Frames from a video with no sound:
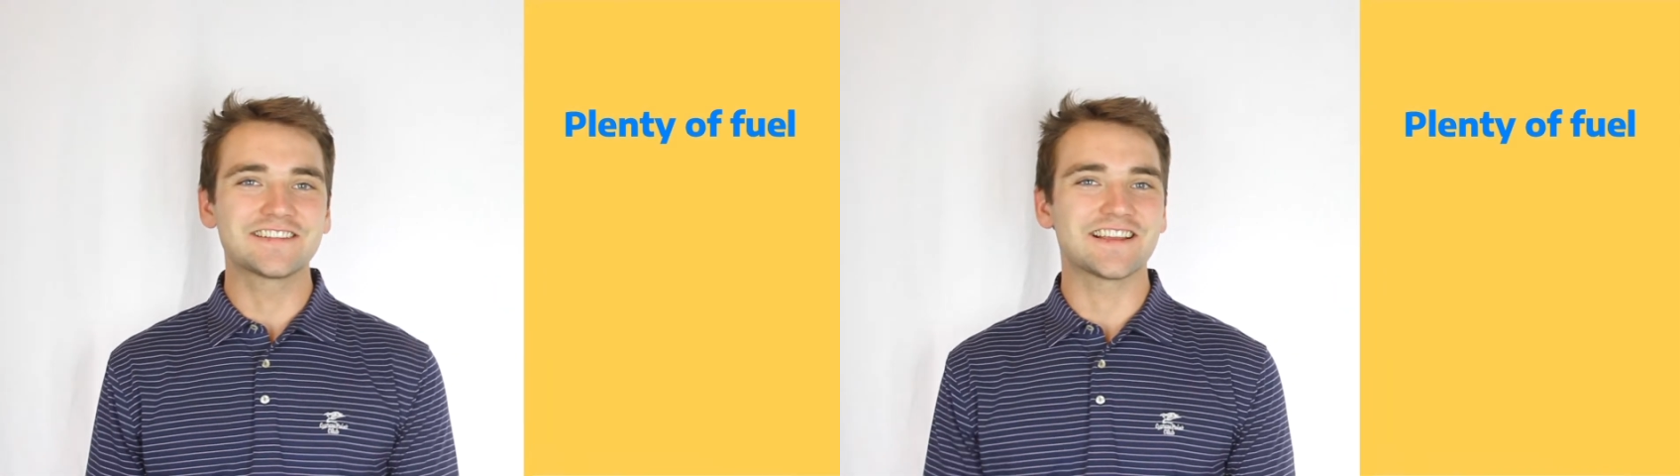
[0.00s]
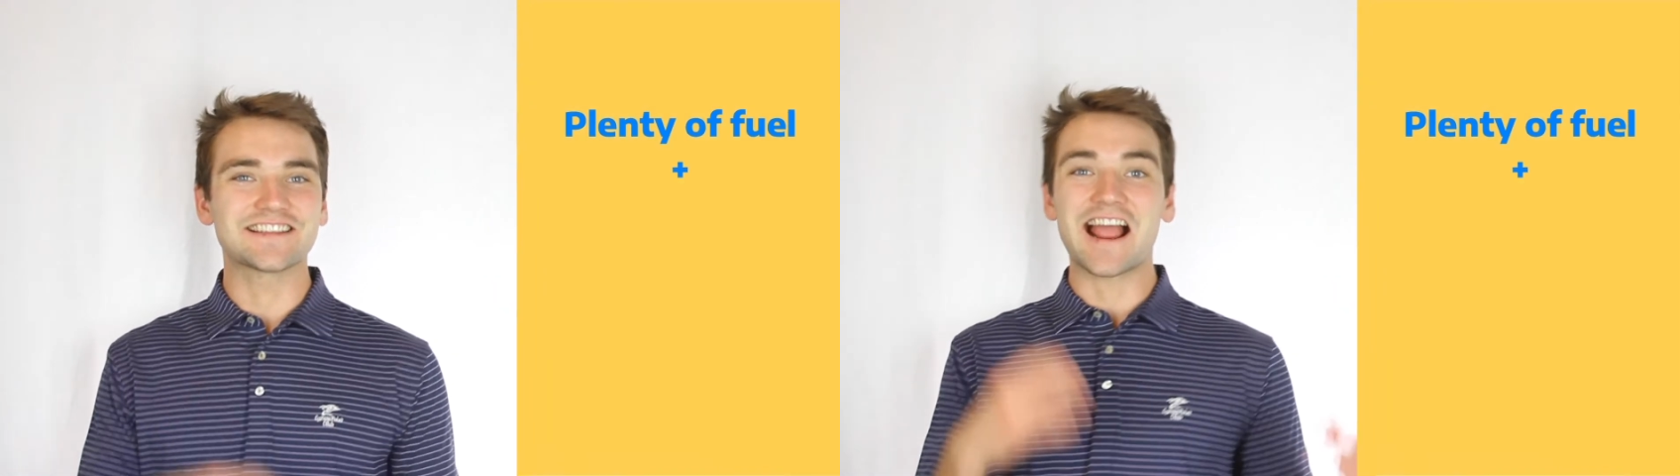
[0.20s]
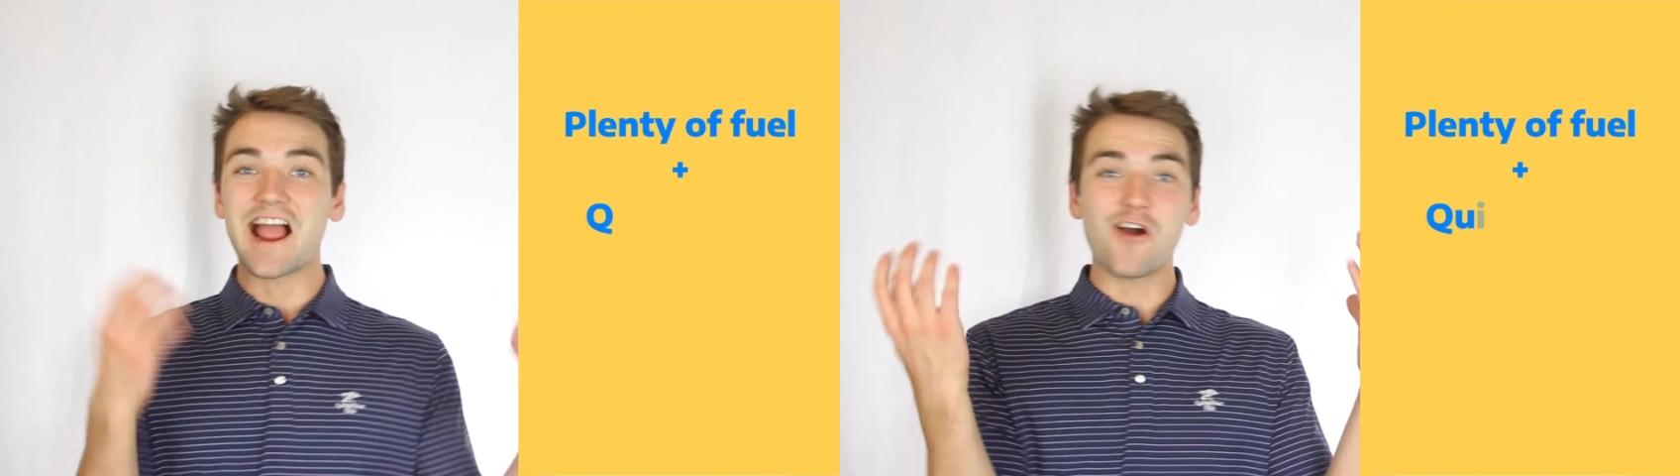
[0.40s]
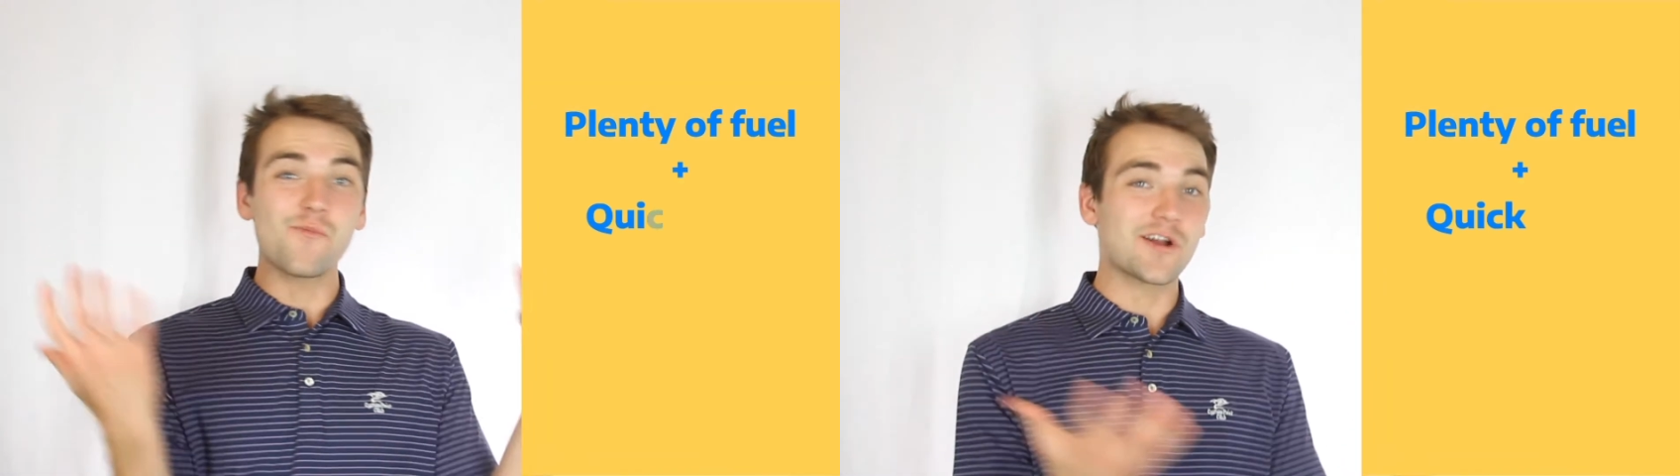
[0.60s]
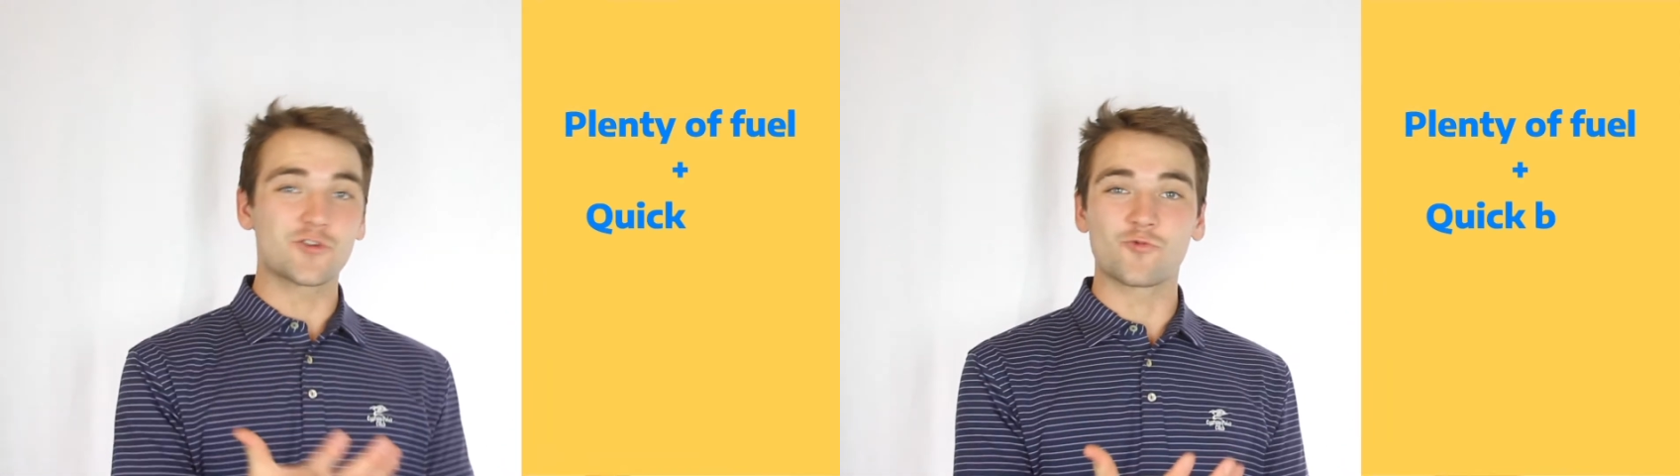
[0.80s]
is how
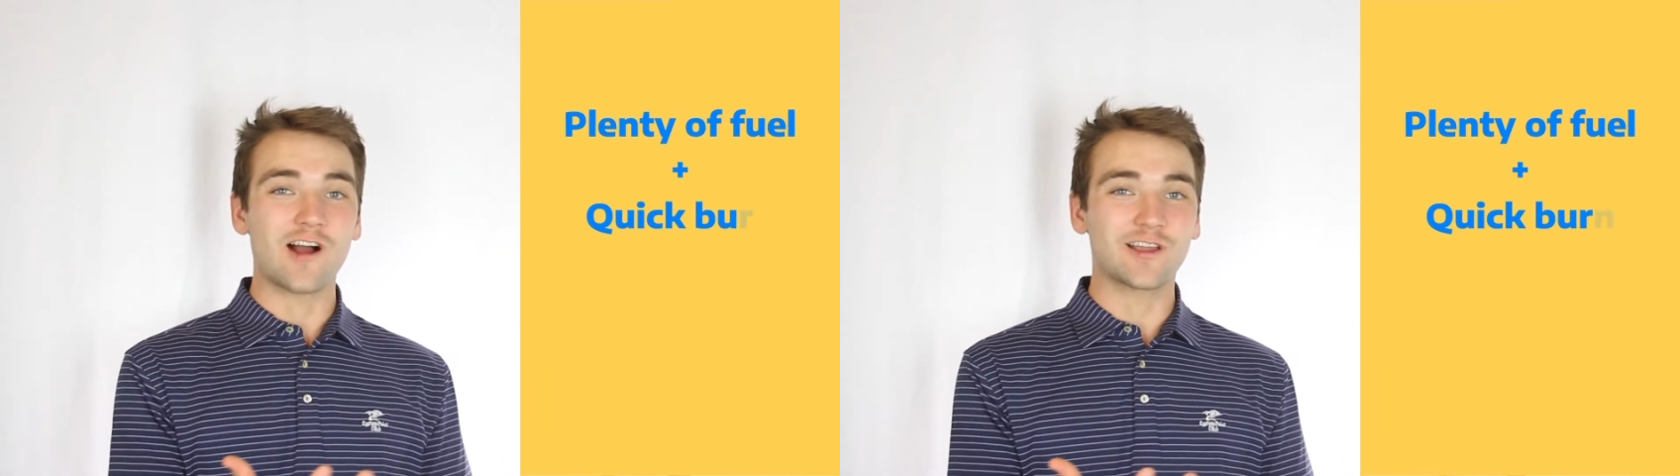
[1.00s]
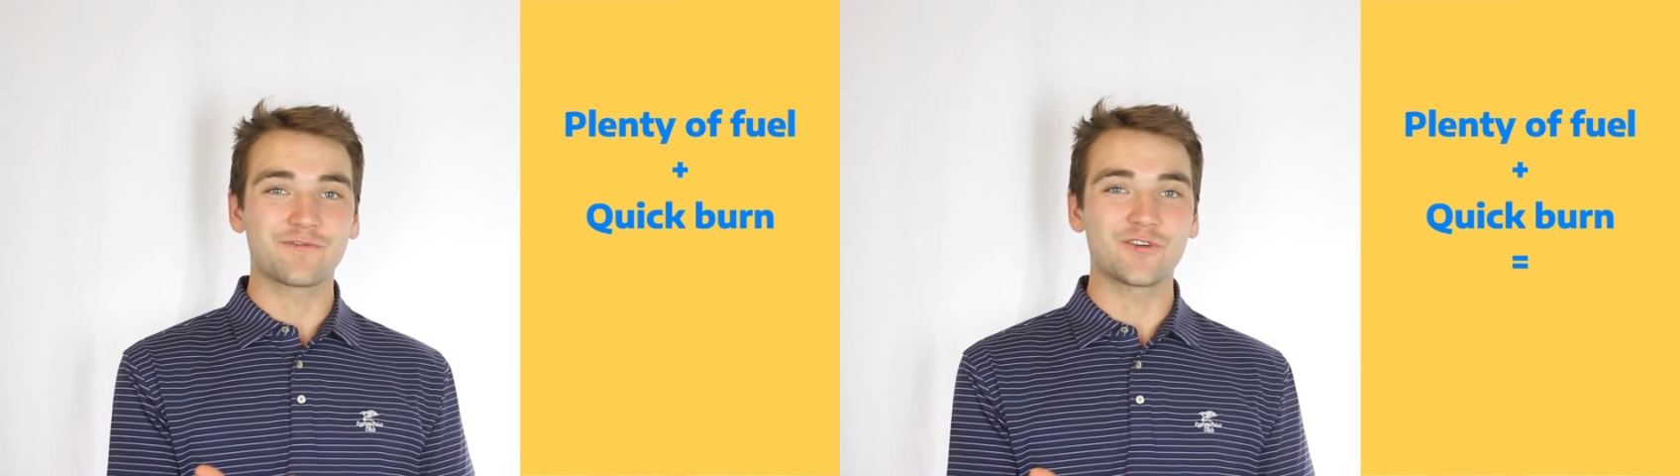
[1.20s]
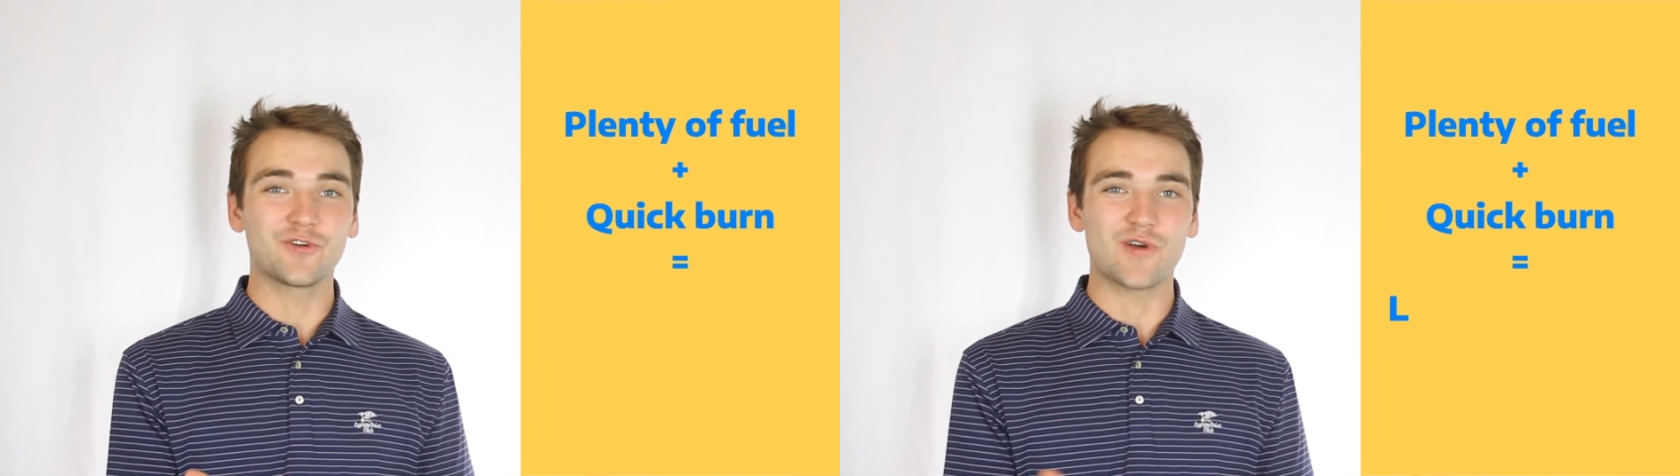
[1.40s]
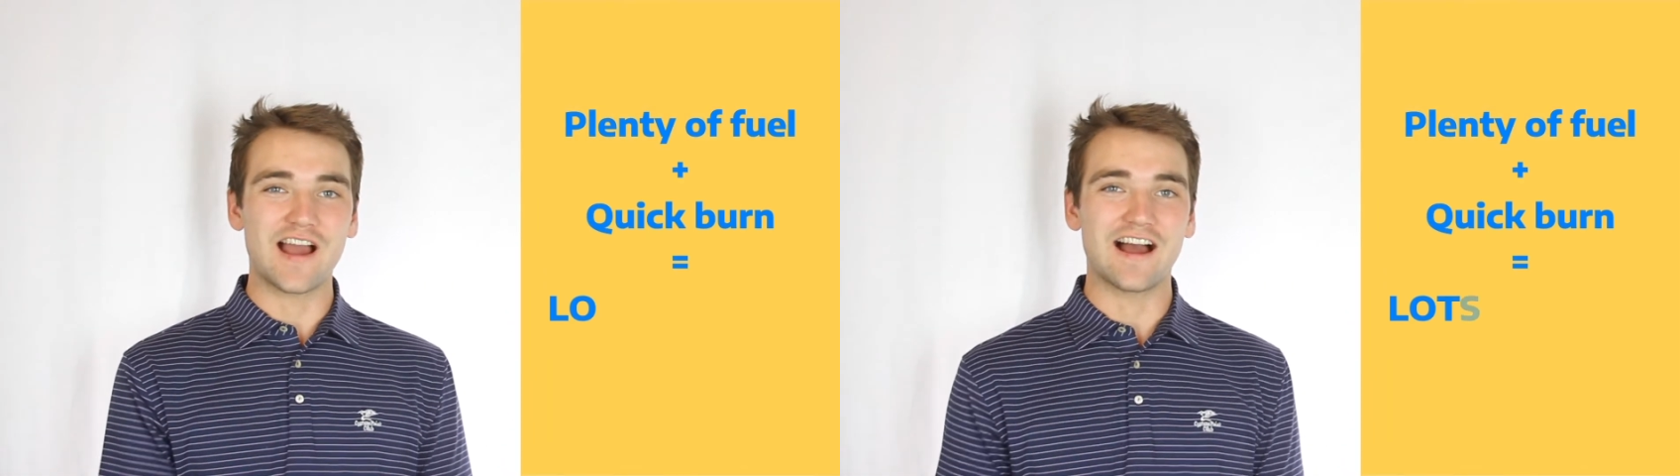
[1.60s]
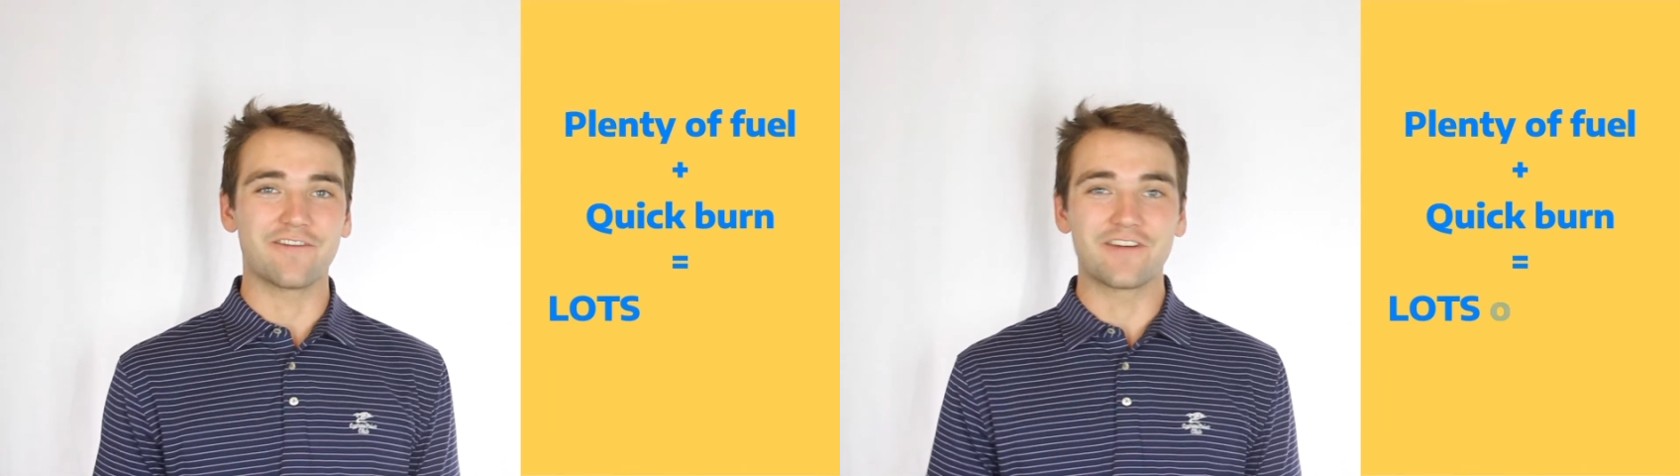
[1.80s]
much rocket fuel you
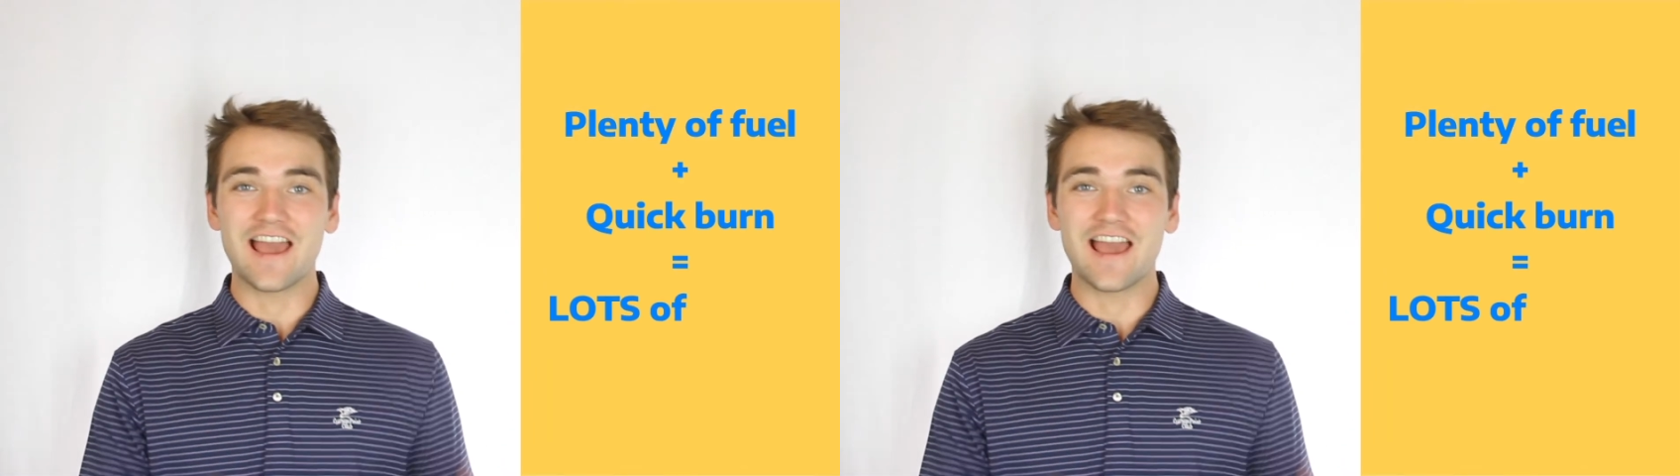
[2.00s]
have,